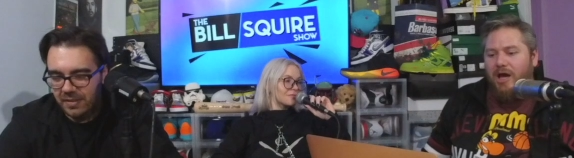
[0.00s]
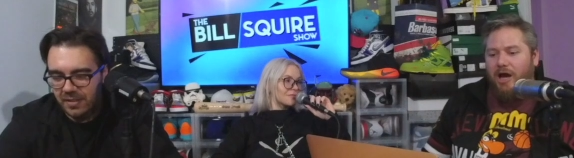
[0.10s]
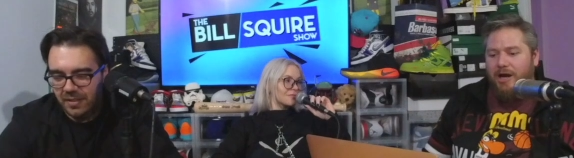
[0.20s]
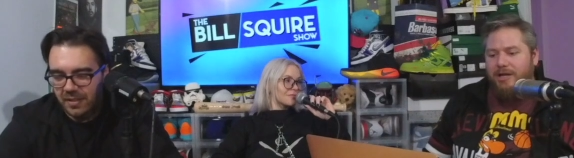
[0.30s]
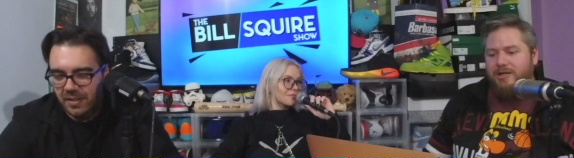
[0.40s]

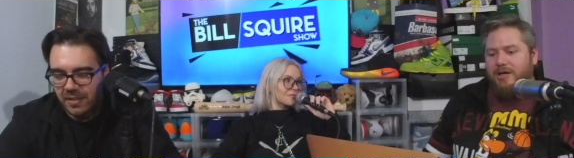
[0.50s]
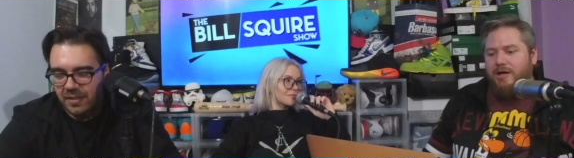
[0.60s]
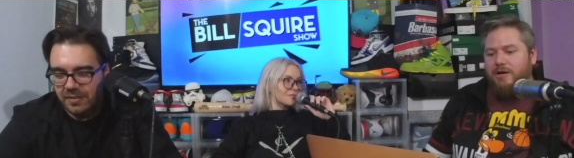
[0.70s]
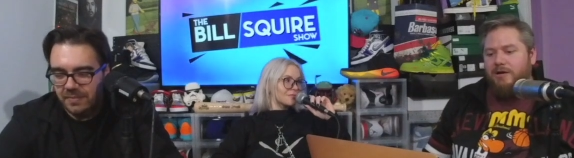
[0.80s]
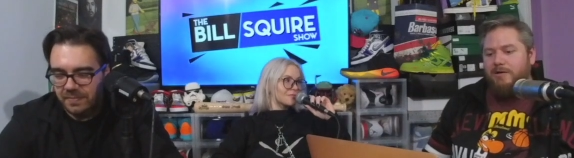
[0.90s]
Speaker 1: All right.
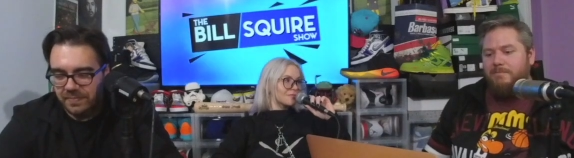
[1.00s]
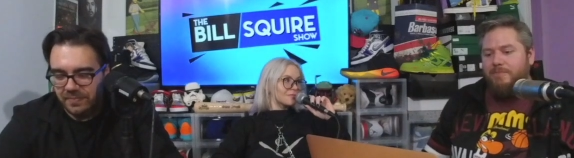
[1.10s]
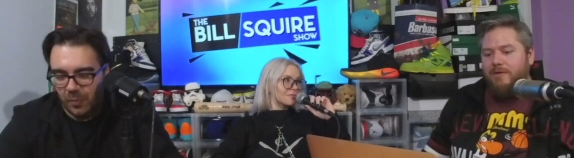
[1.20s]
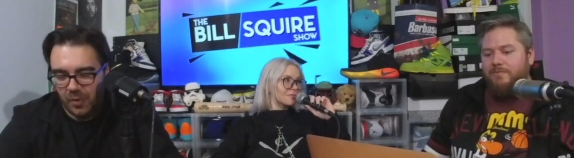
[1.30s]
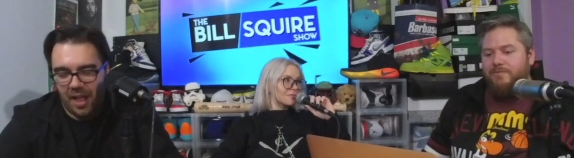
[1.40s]
Uh,
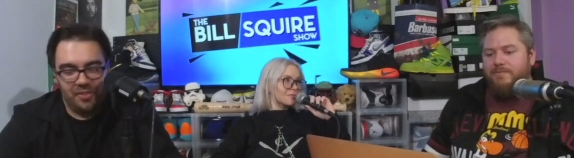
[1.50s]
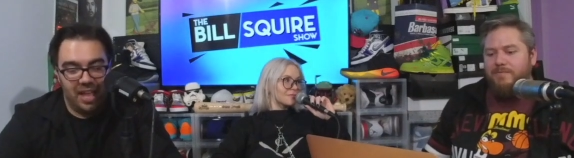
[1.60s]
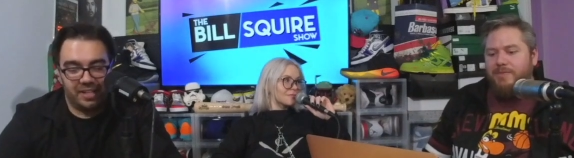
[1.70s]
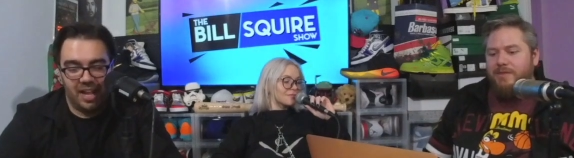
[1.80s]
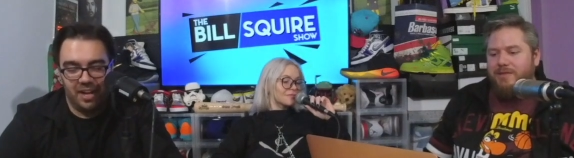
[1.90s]
We're not
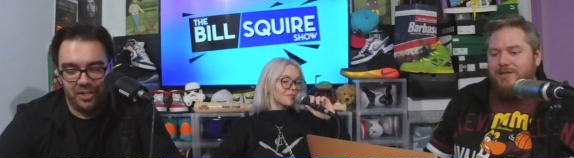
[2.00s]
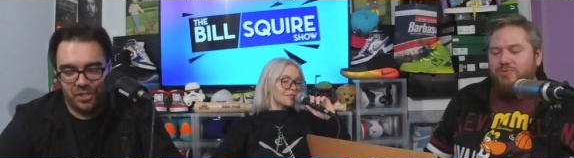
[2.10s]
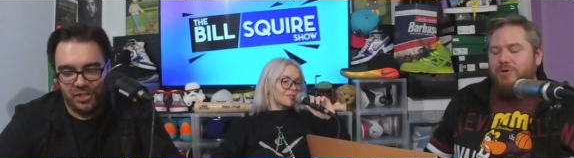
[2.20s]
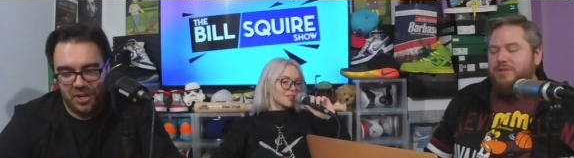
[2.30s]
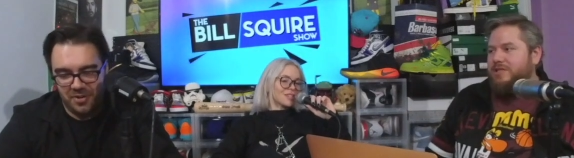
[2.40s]
that kind. This of
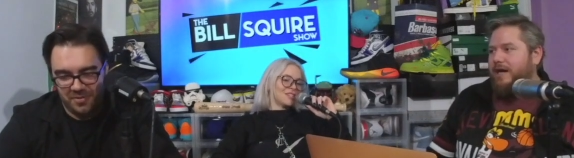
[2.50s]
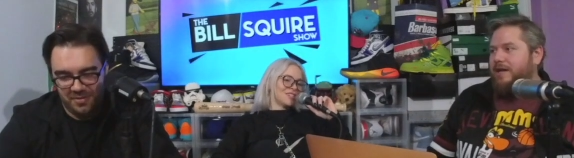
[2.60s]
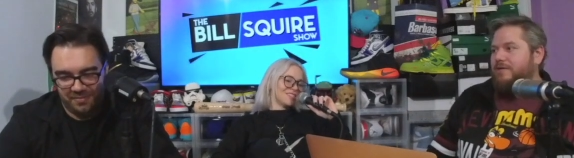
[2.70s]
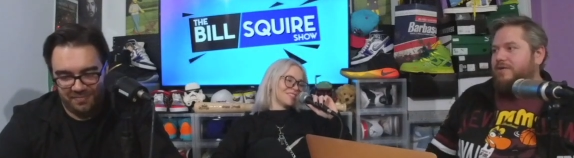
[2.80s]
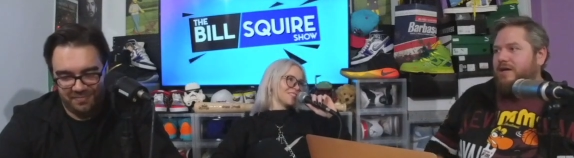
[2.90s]
one's show. kind
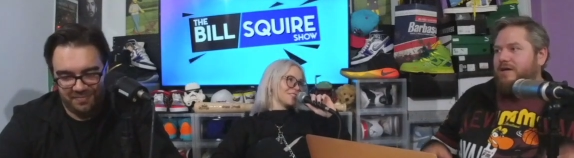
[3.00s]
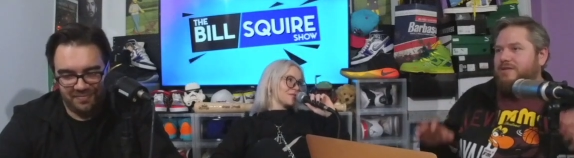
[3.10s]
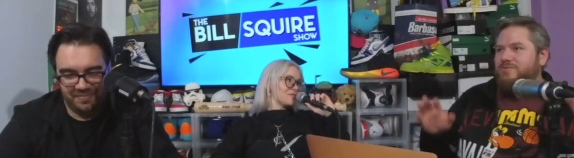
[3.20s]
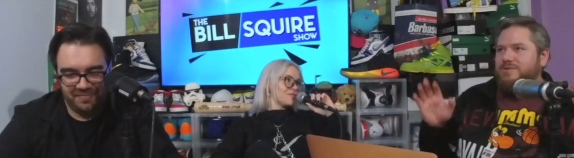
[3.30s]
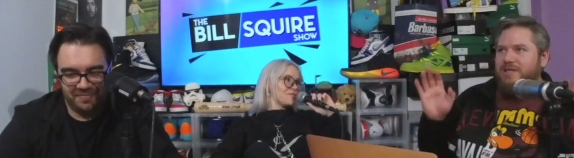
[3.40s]
of a.
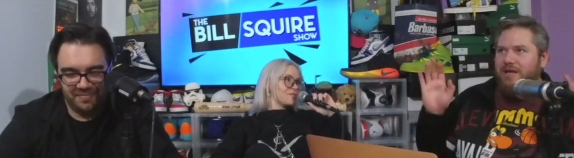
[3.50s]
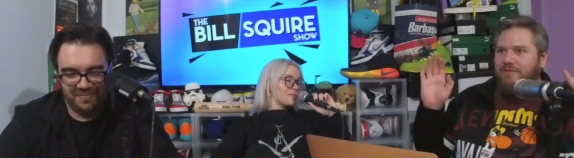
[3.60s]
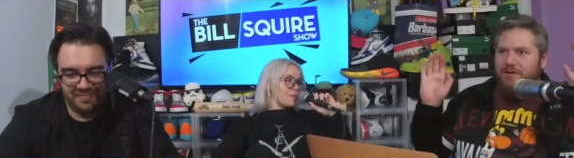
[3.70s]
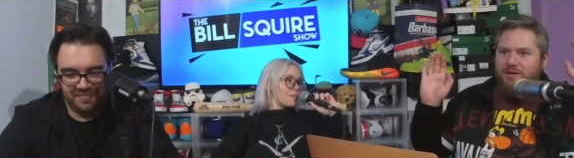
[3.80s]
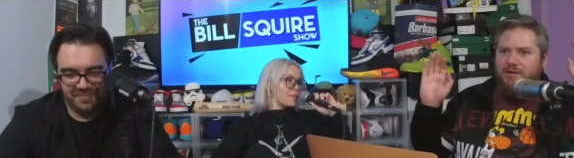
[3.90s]
This one's kind
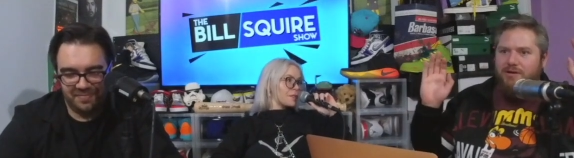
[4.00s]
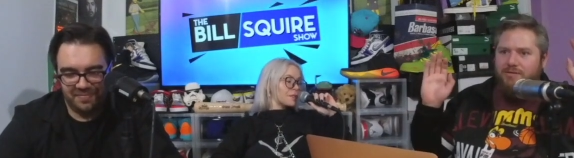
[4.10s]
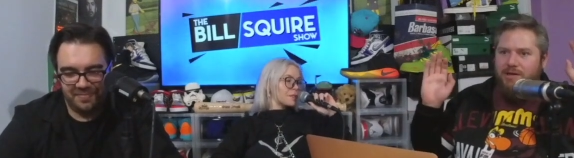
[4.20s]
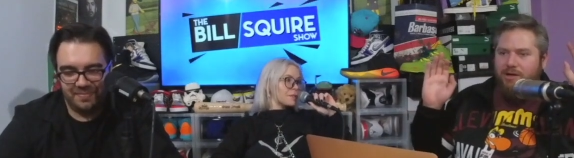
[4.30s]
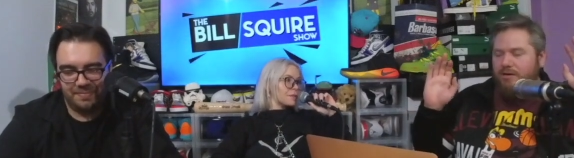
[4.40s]
of
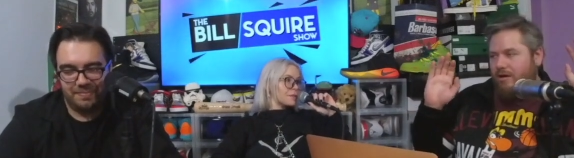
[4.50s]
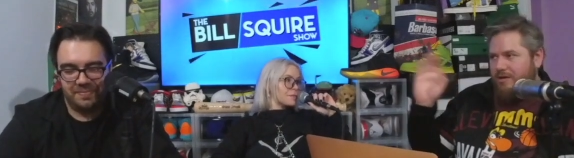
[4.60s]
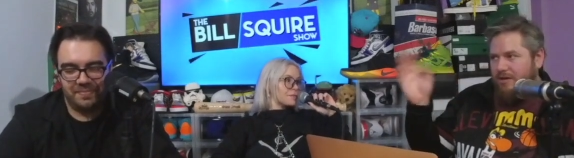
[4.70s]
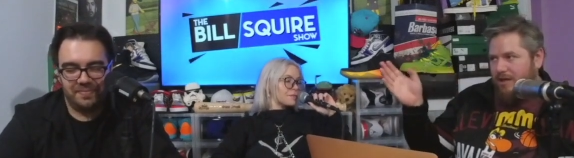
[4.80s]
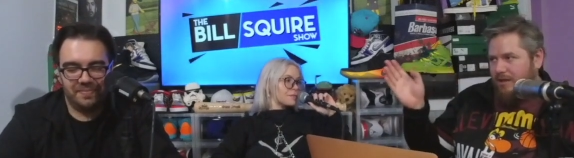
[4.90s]
a
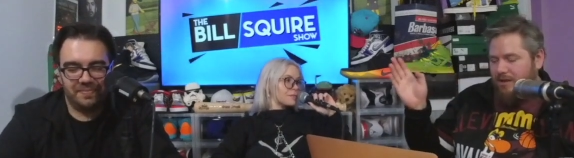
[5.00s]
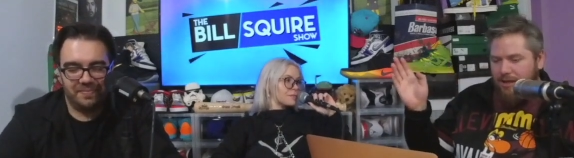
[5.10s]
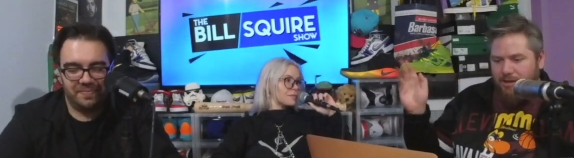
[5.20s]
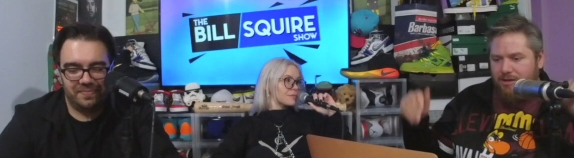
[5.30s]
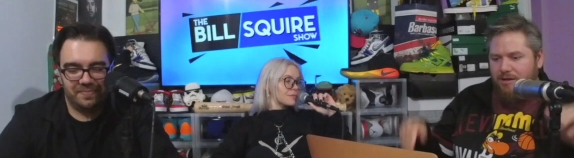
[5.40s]
onion
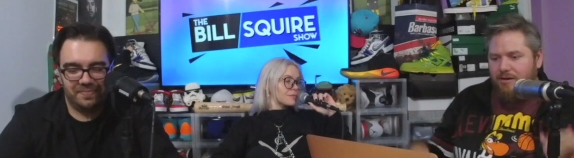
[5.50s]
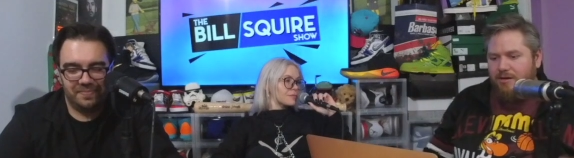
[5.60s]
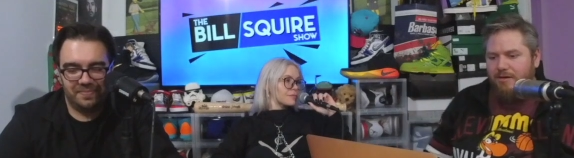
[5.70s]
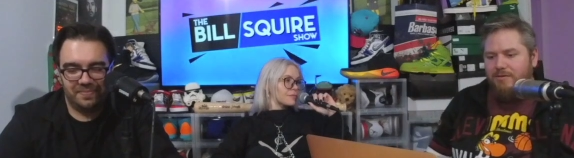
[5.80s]
headline. Uh,